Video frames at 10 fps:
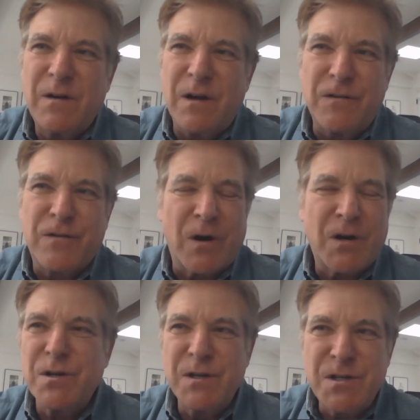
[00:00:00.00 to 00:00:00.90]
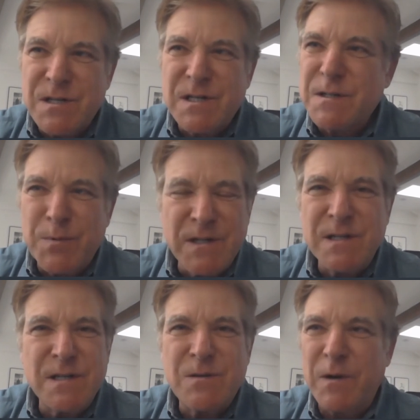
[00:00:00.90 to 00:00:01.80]
construction logistics
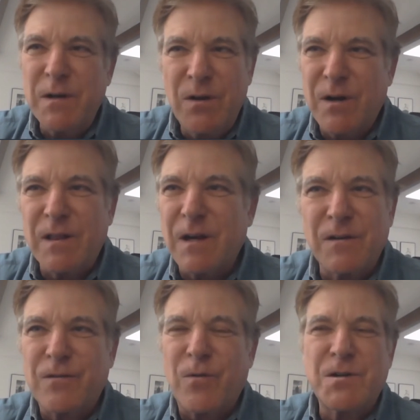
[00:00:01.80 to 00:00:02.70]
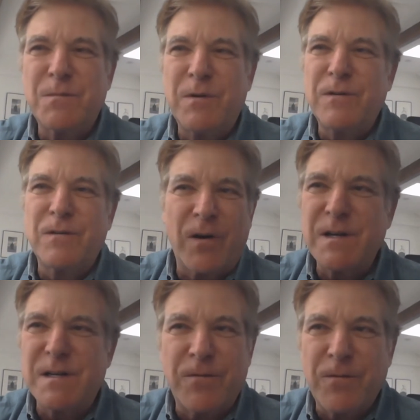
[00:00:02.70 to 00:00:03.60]
business. We look at the construction business
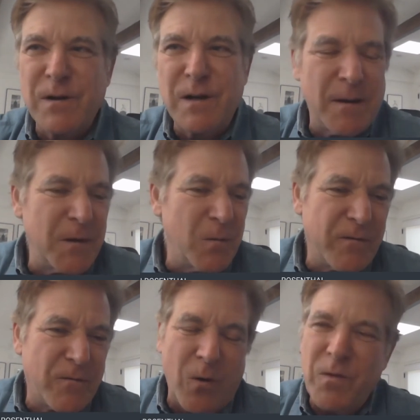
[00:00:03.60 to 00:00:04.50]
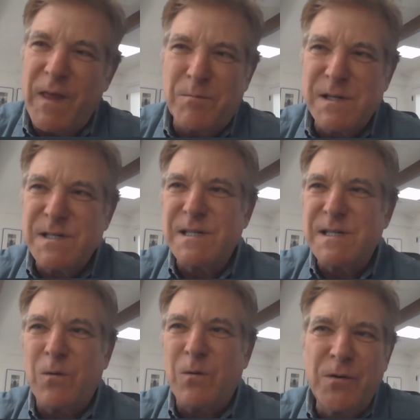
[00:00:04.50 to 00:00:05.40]
very differently. I mean, we've grown that business.
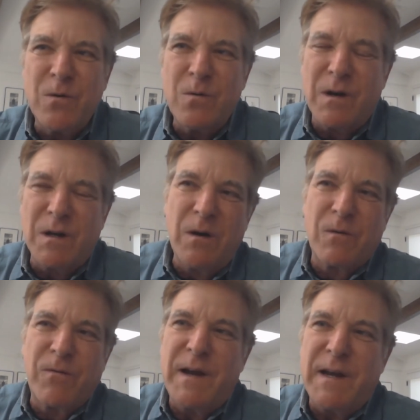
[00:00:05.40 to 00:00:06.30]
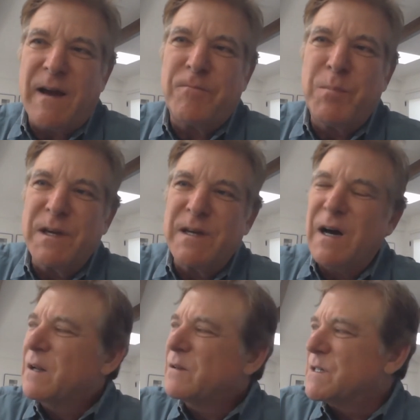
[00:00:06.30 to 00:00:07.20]
Now we'll do a little over $8.5 billion
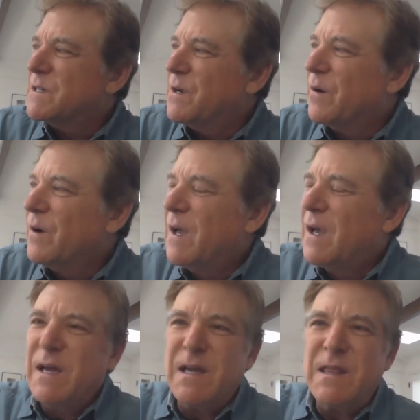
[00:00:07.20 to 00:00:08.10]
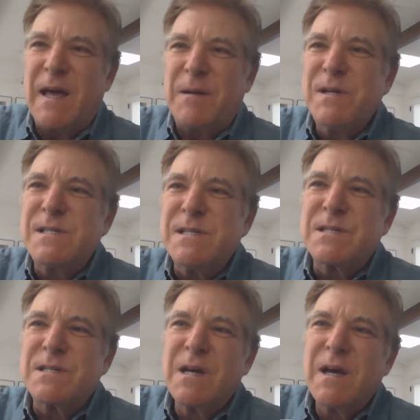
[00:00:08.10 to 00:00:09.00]
this year in that
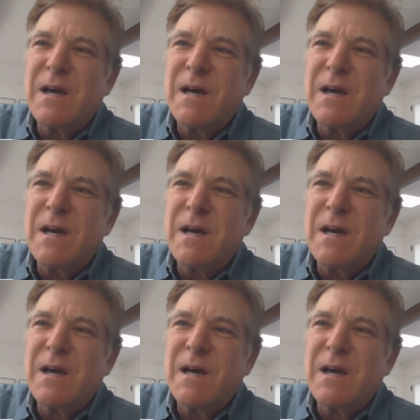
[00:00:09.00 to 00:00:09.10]
business,